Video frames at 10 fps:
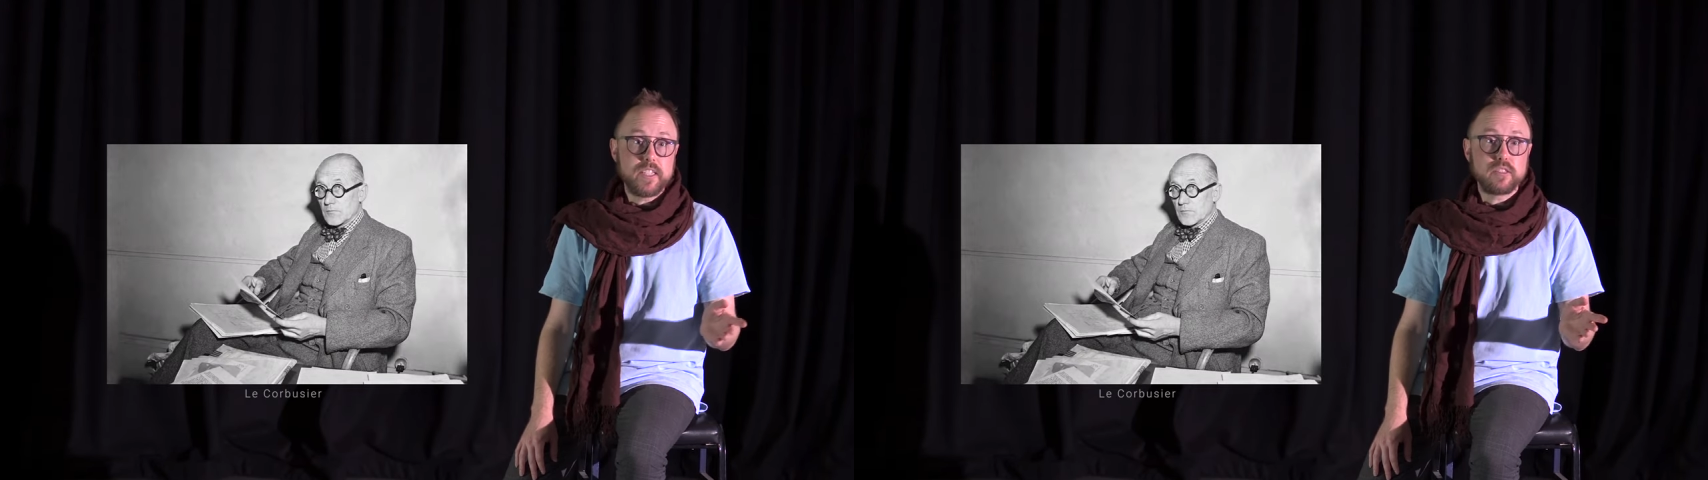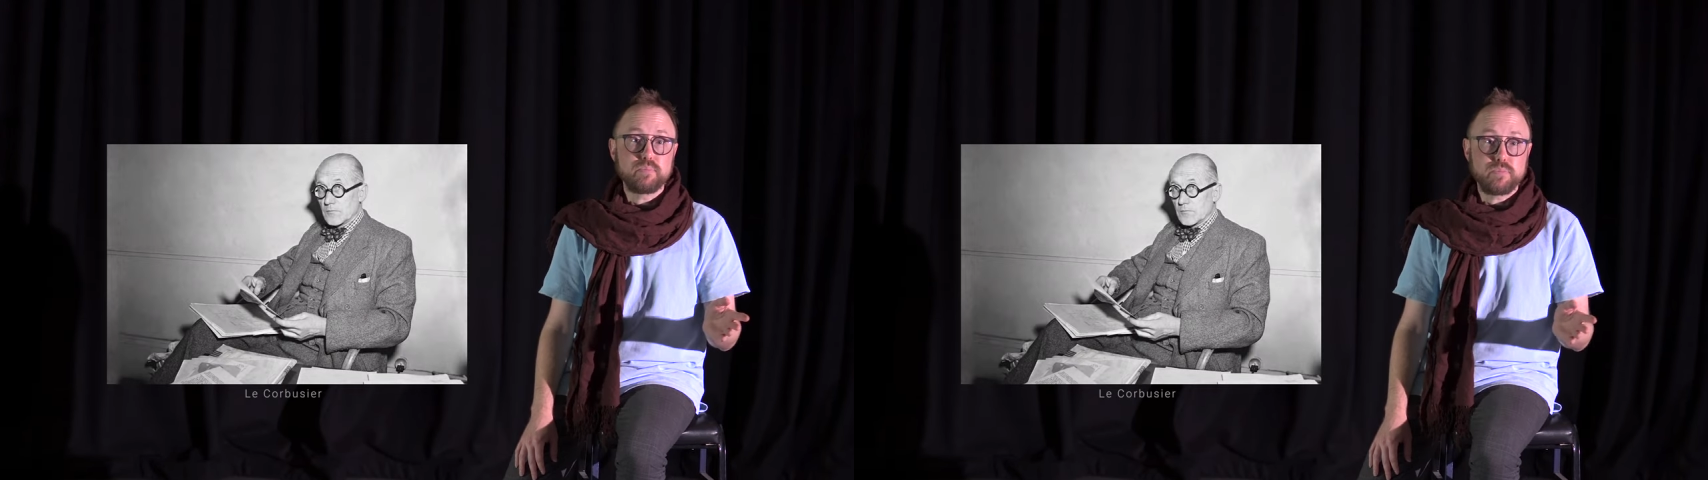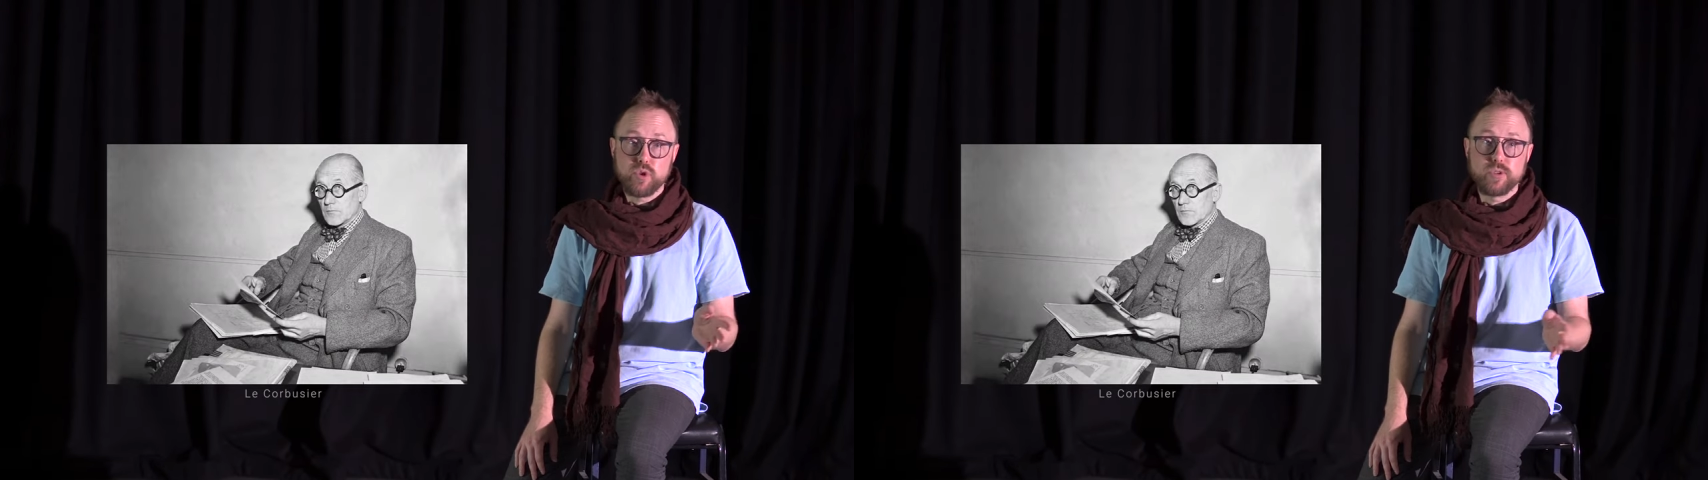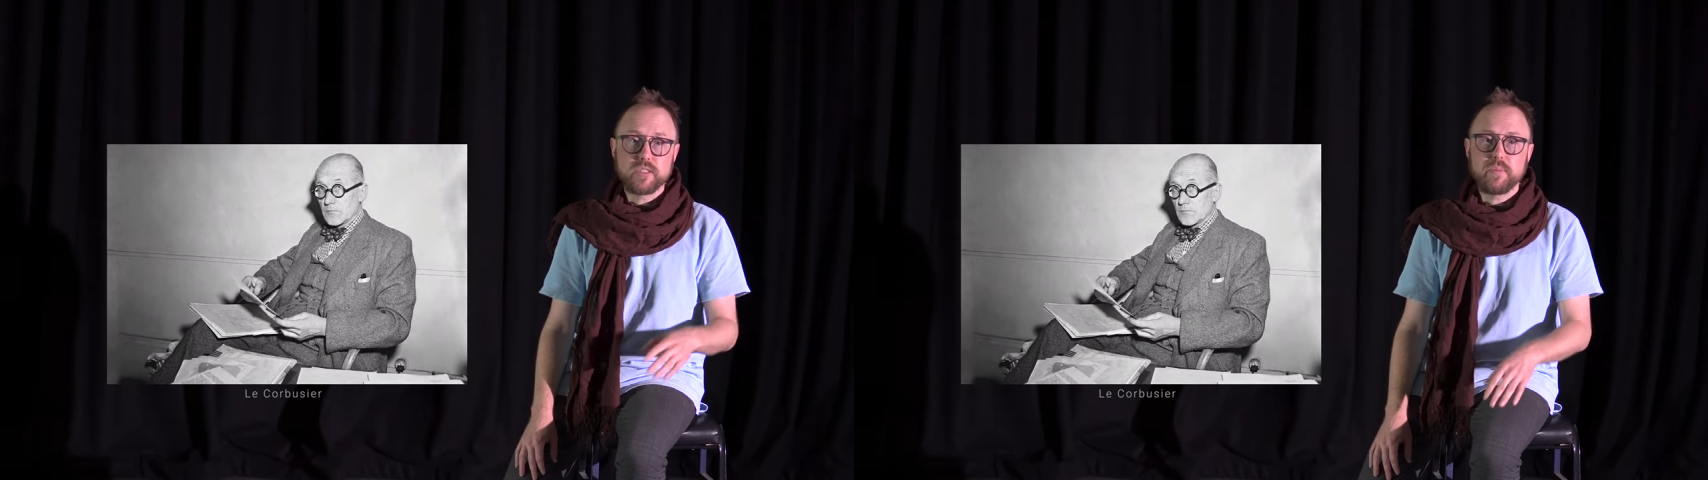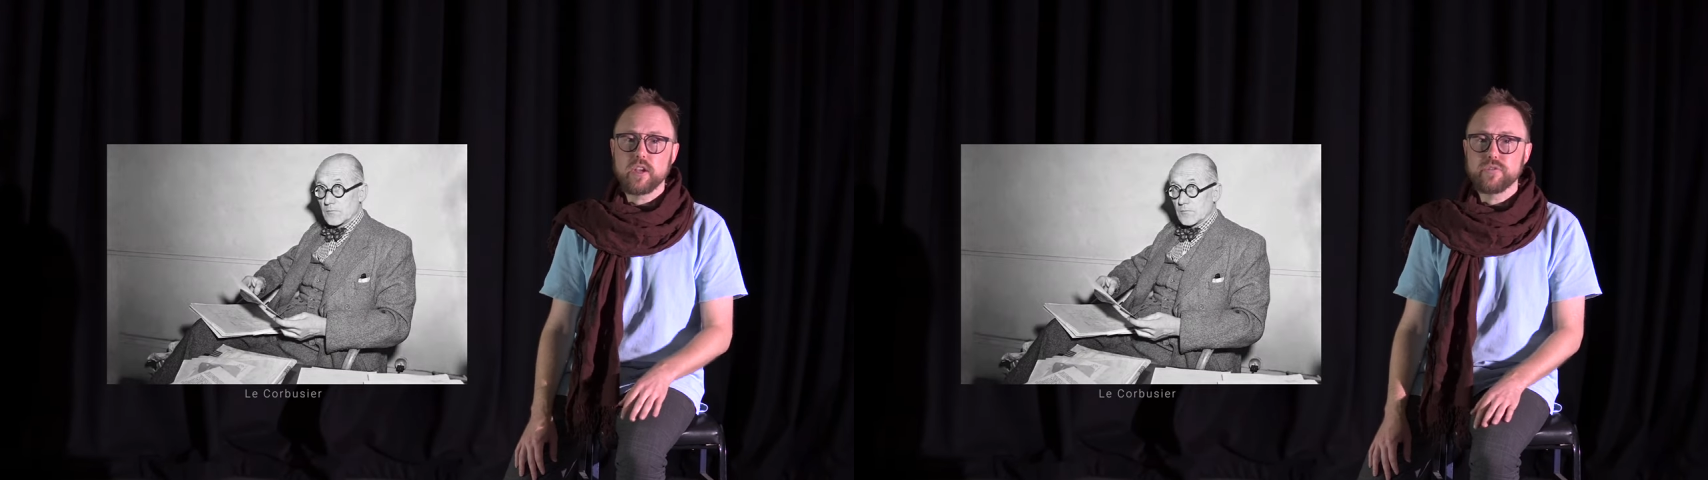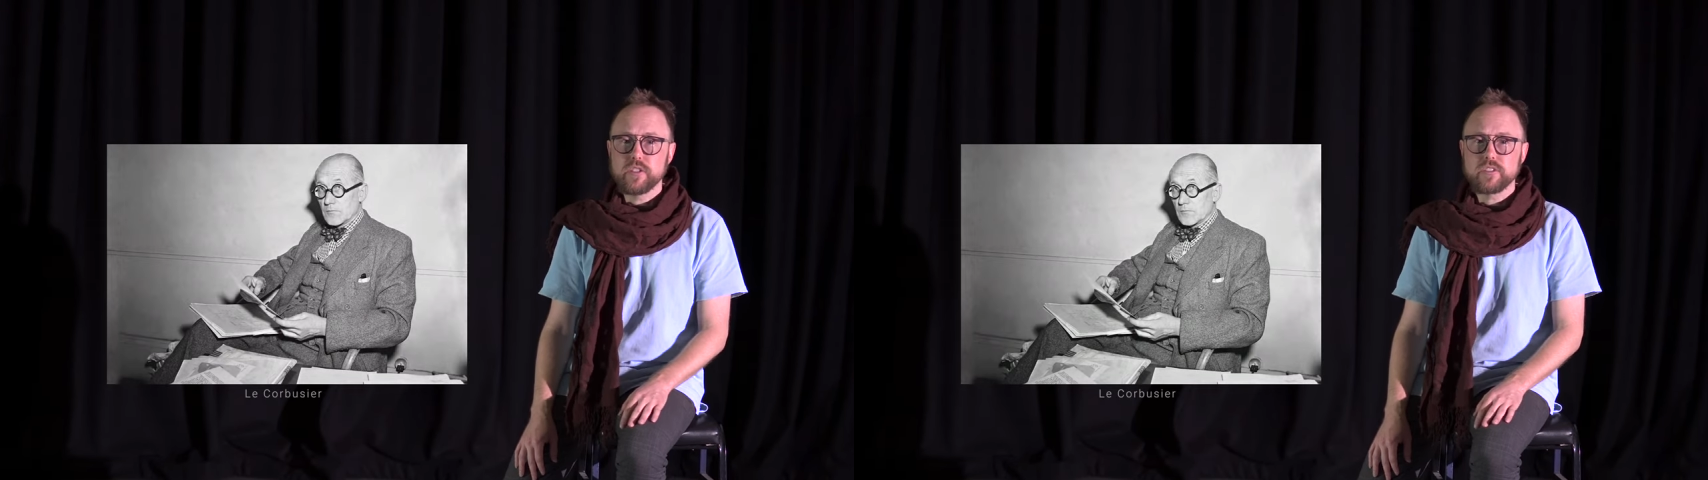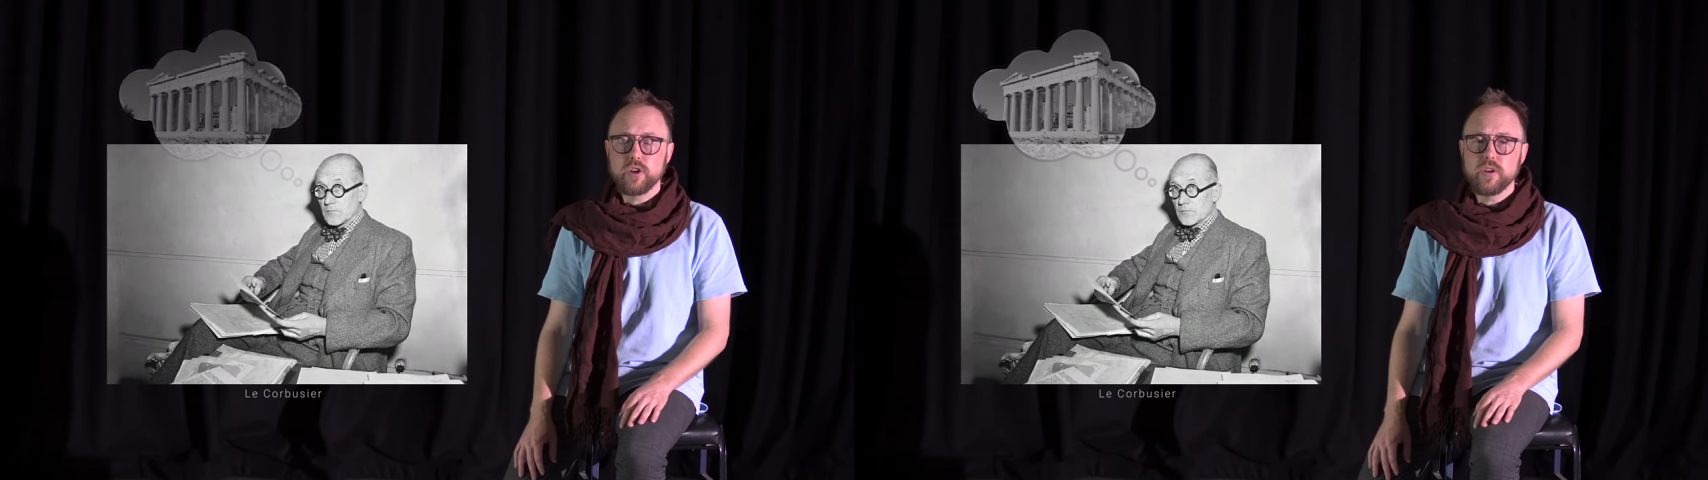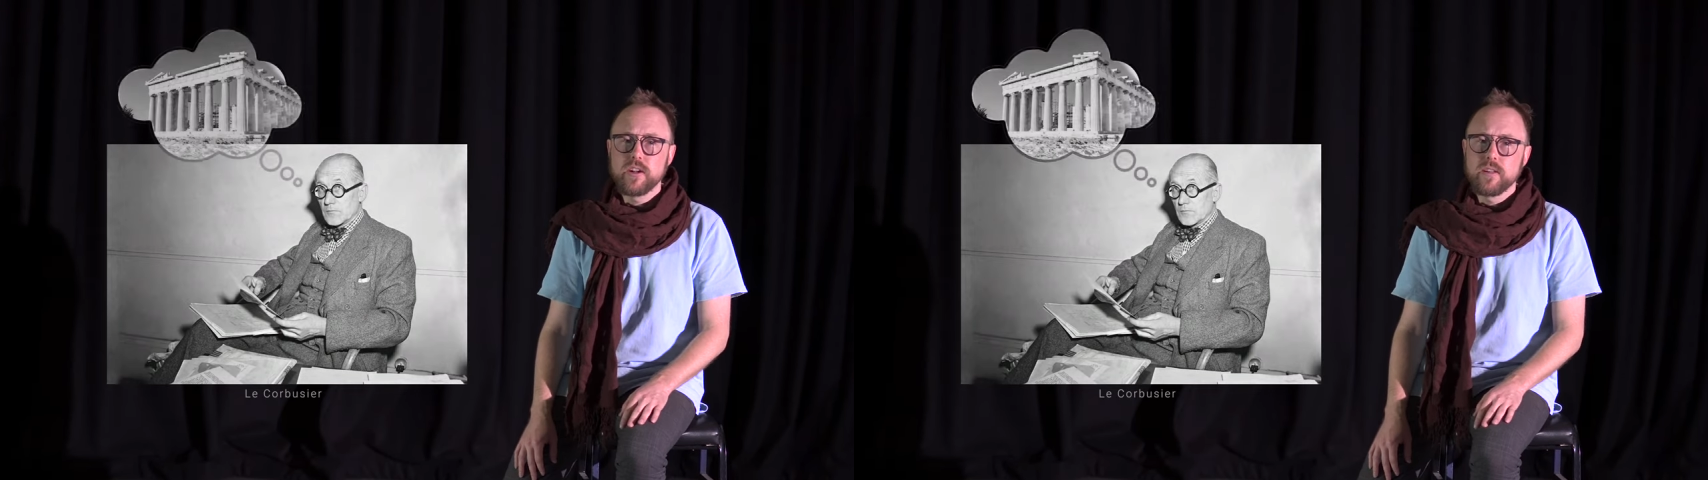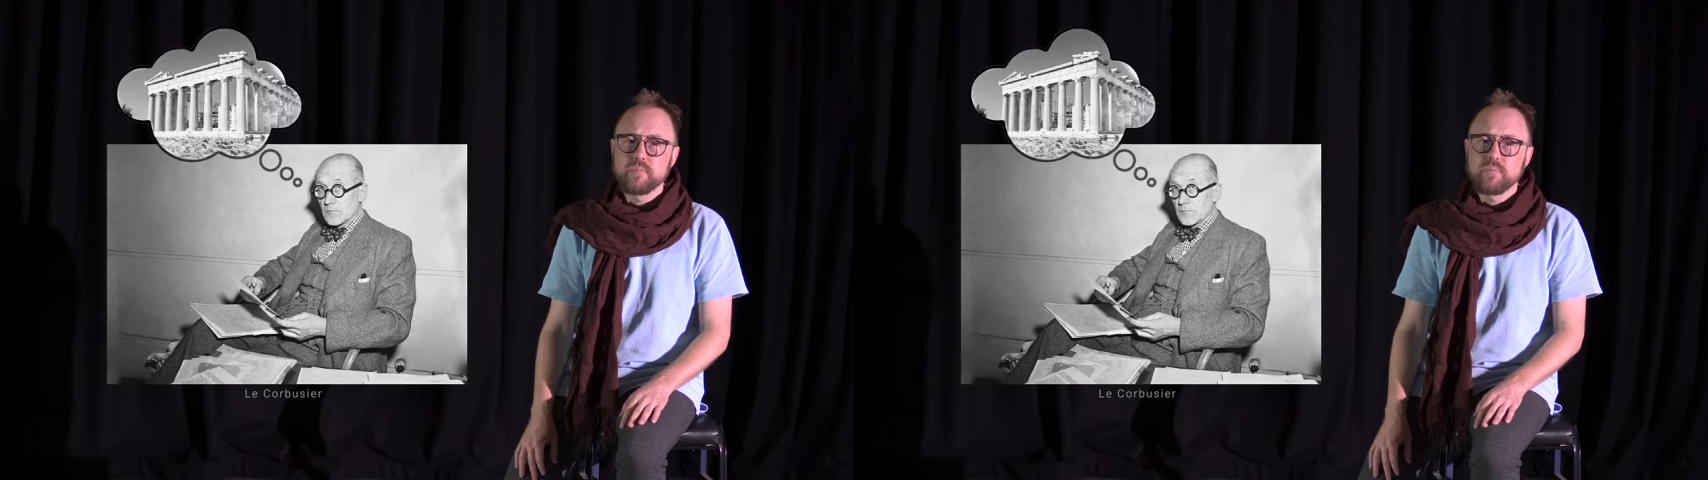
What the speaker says: his purest manifesto,